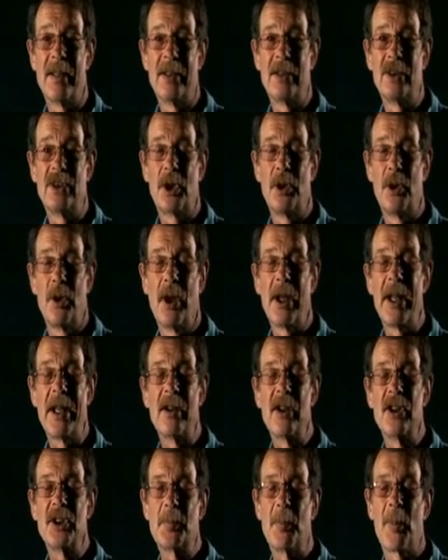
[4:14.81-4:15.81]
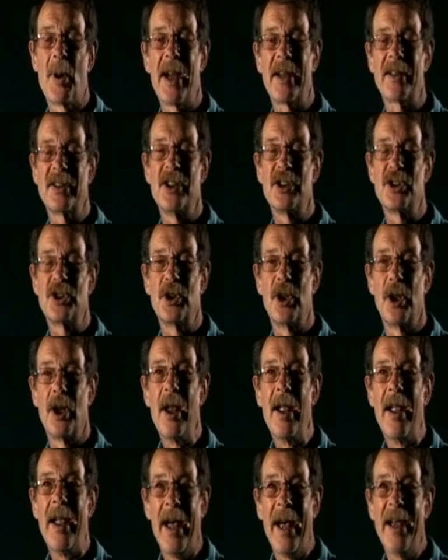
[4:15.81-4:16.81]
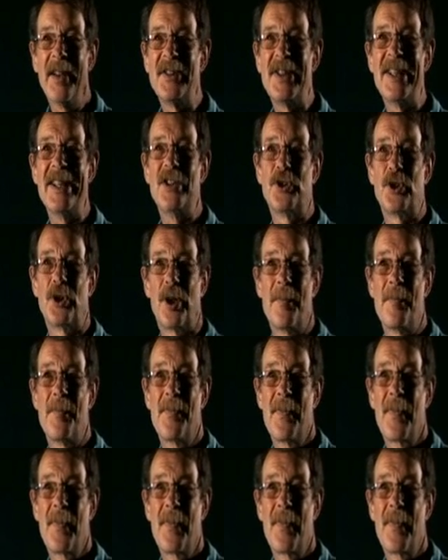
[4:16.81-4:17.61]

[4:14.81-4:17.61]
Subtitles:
general English practitioner, a teacher.